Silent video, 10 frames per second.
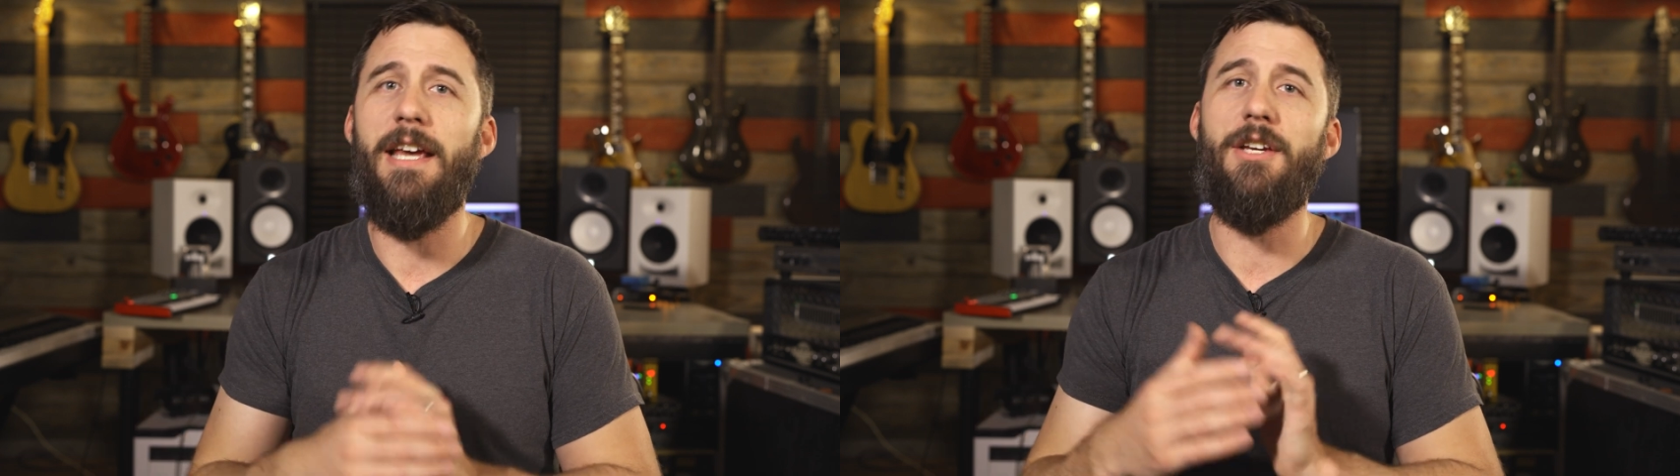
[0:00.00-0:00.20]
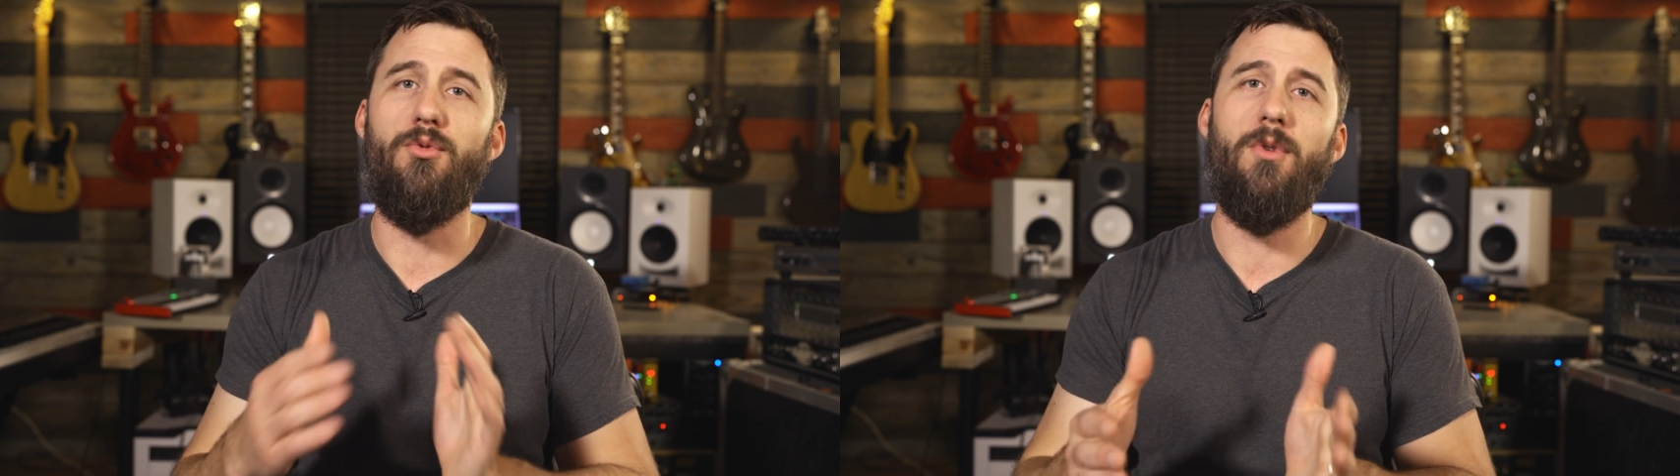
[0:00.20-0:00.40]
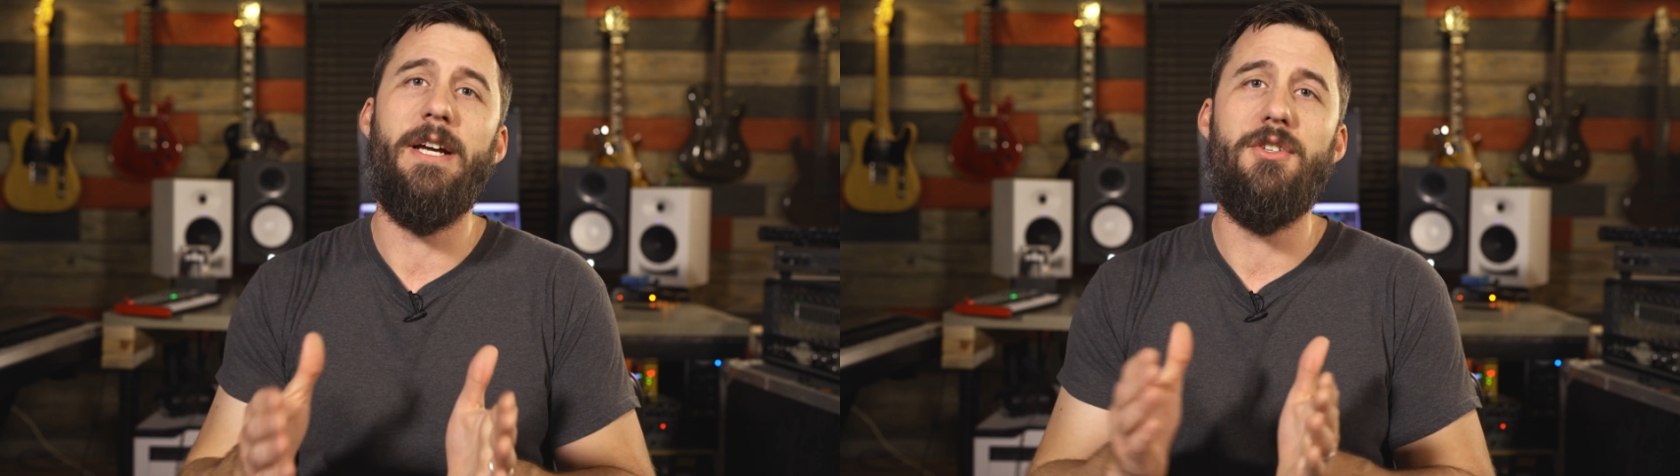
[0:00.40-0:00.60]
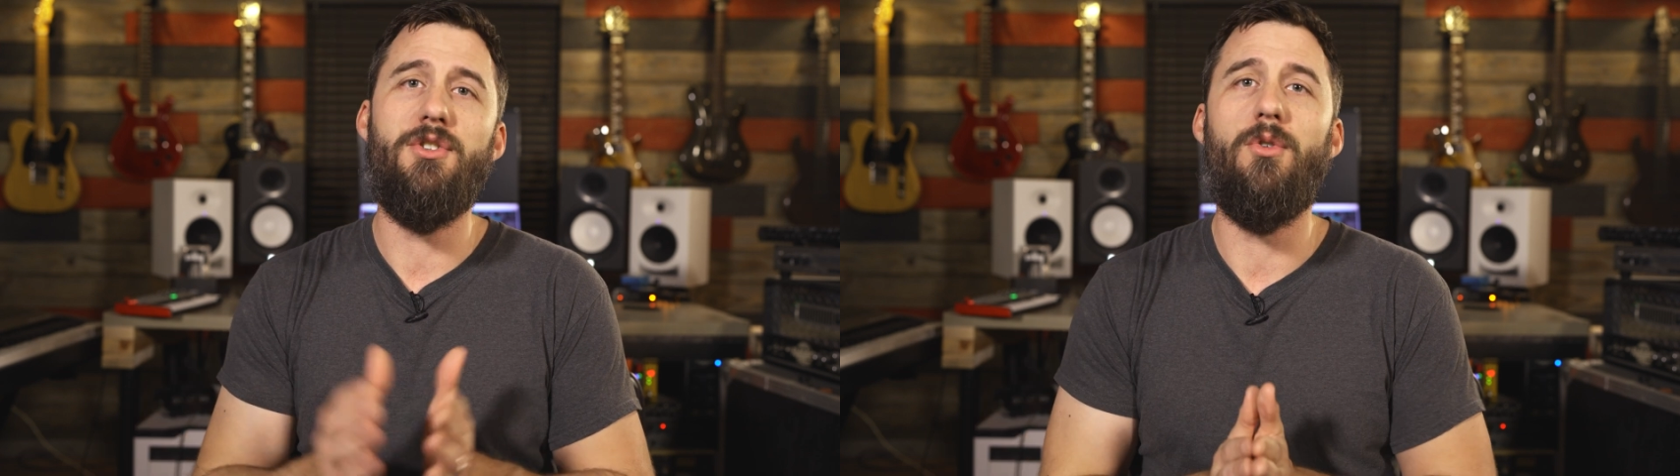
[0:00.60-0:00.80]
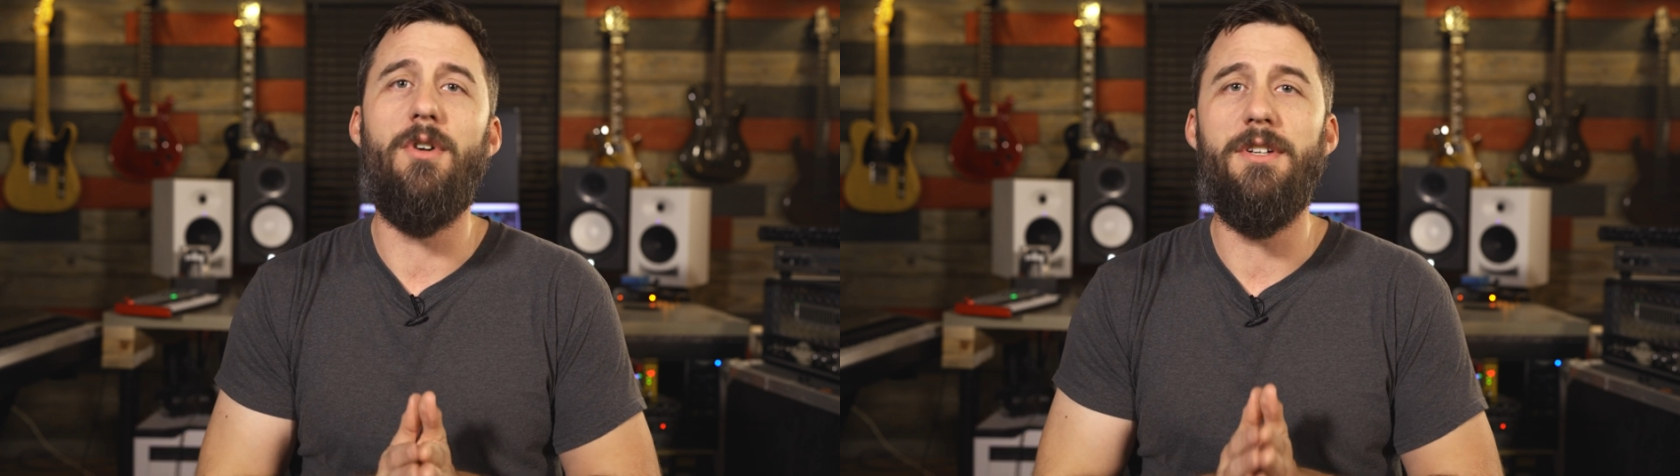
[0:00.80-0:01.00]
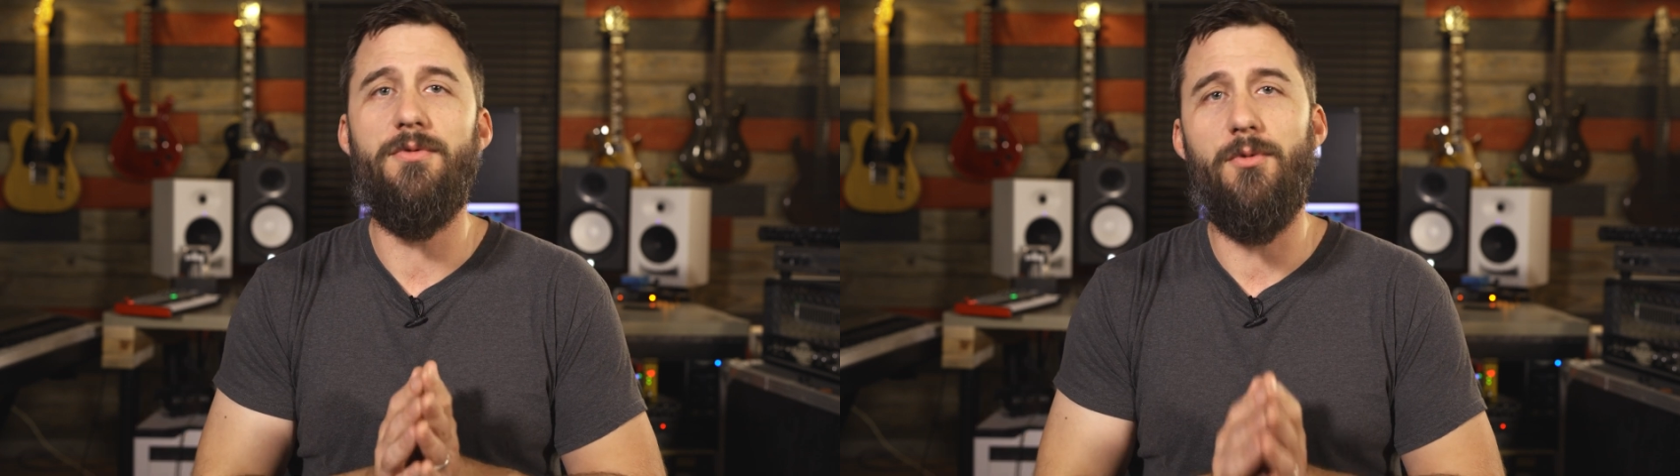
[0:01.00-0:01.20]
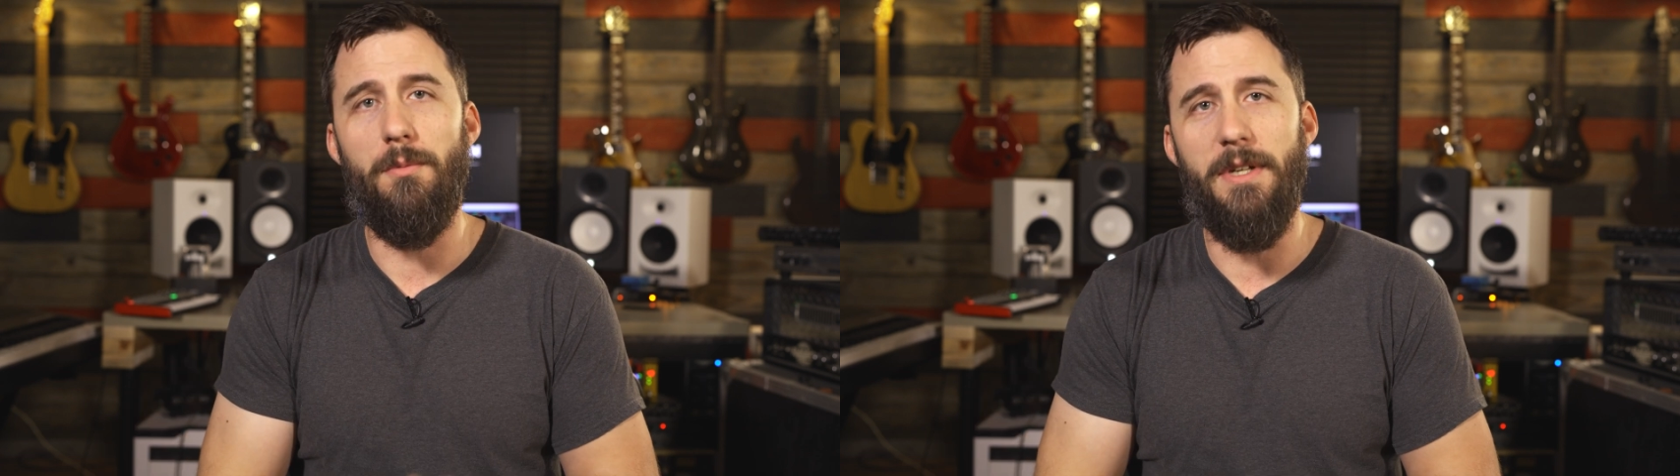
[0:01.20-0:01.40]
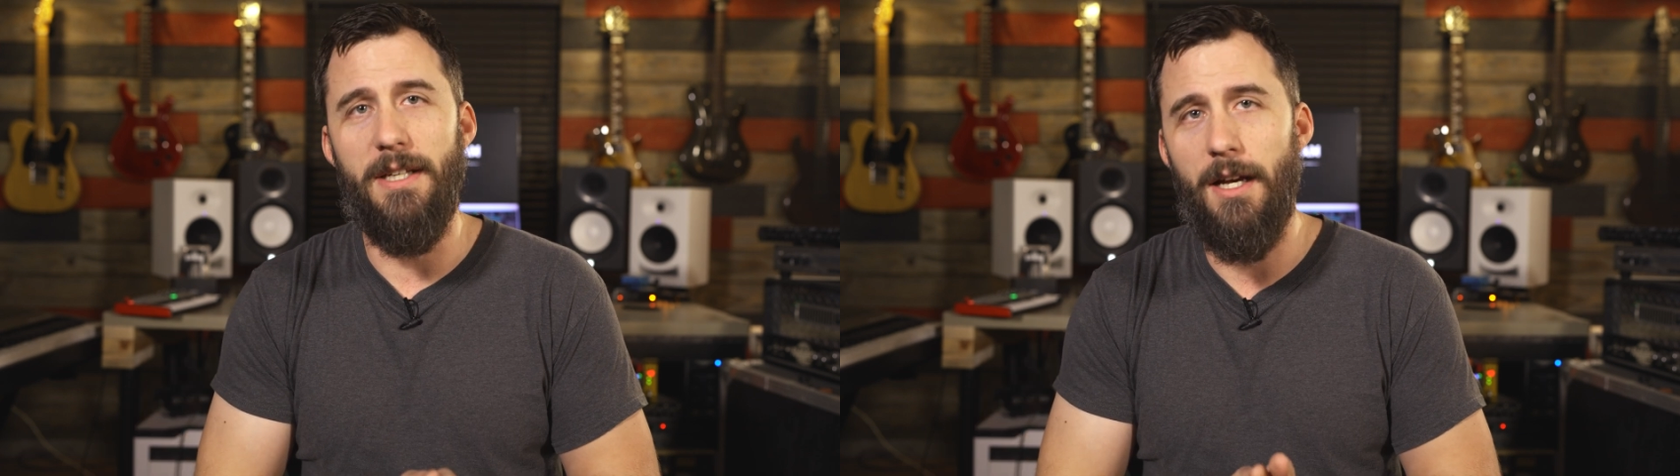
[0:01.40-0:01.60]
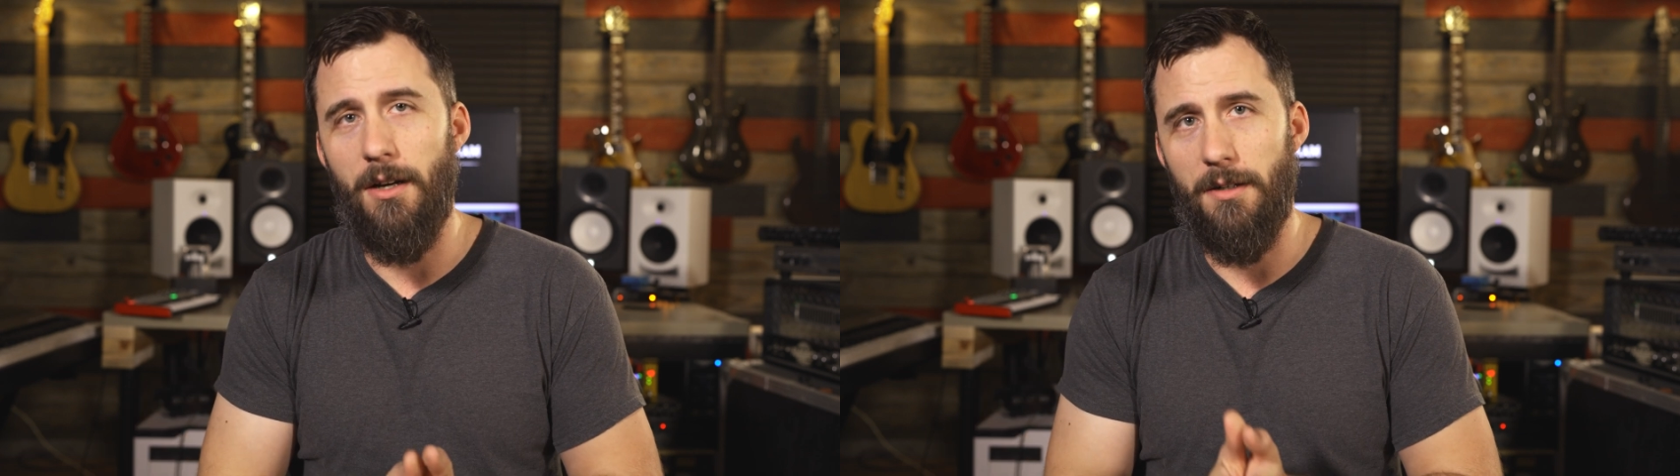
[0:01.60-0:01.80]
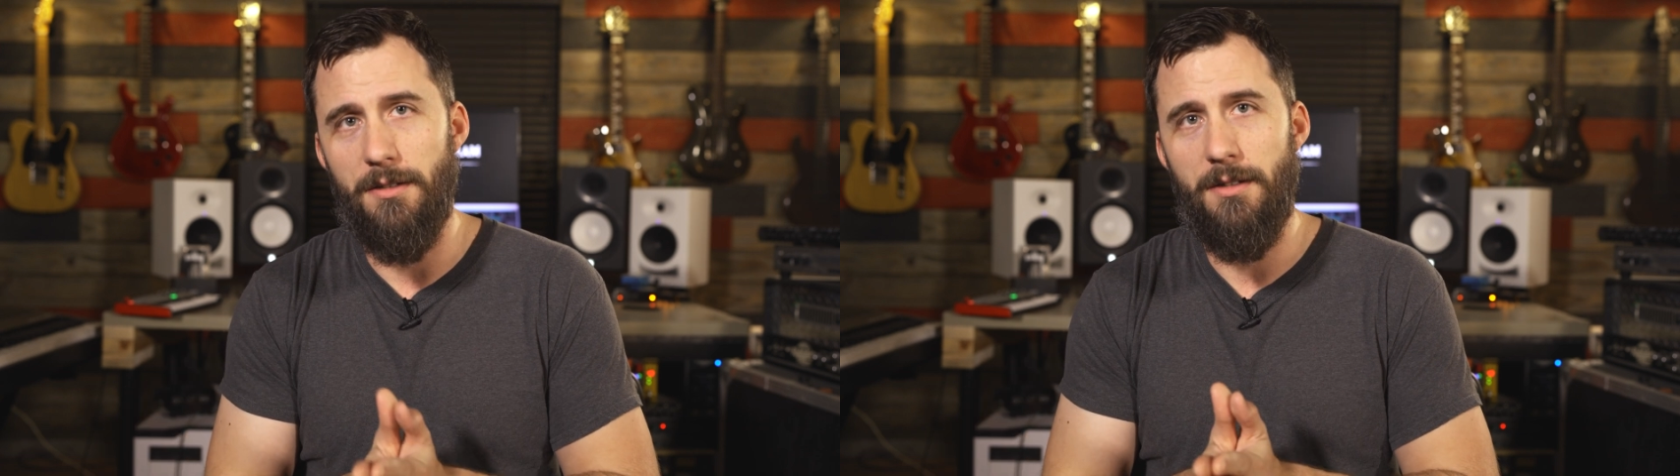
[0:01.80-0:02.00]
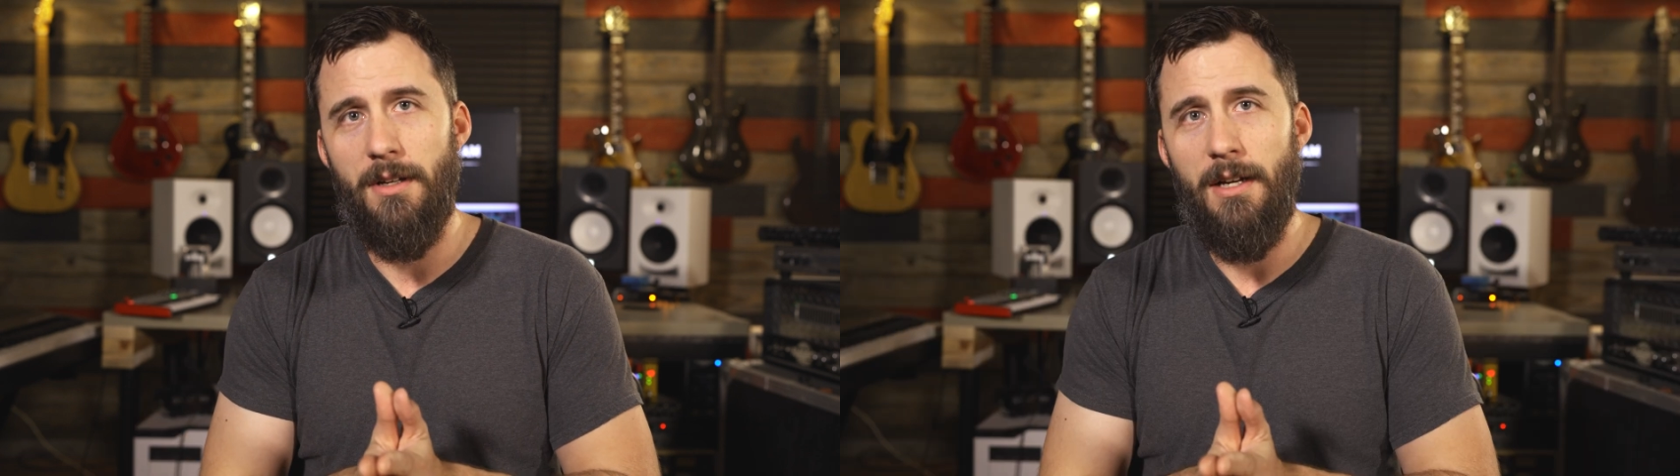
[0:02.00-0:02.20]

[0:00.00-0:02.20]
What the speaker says: a great choice for beginners.